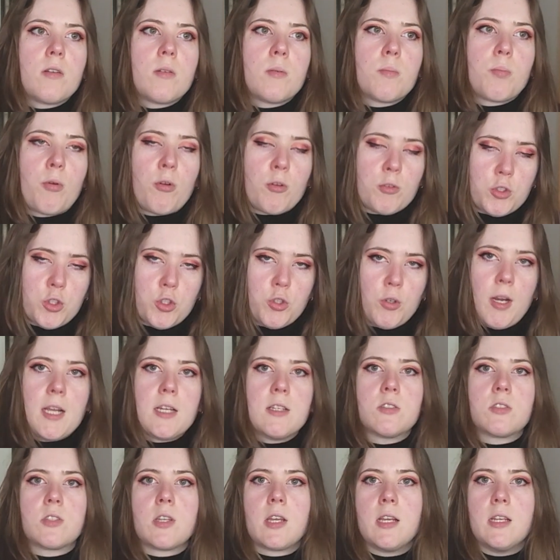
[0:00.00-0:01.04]

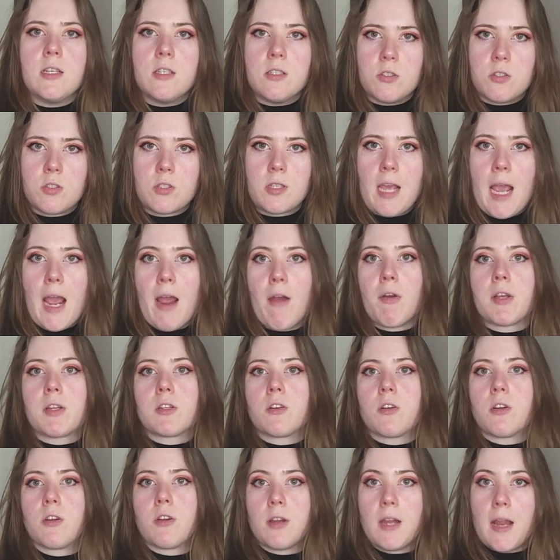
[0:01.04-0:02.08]
portrays his
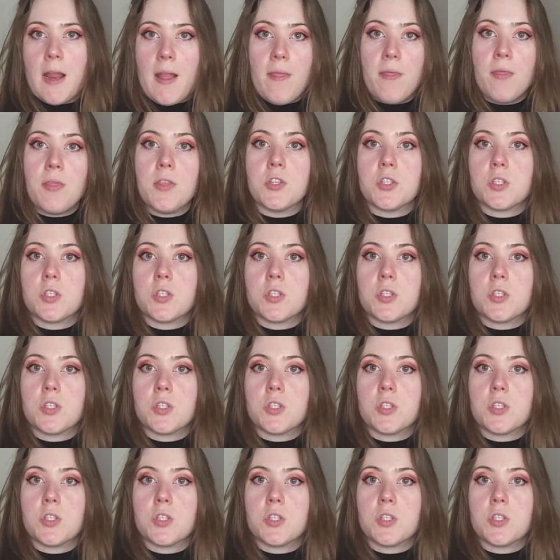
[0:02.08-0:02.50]
character in this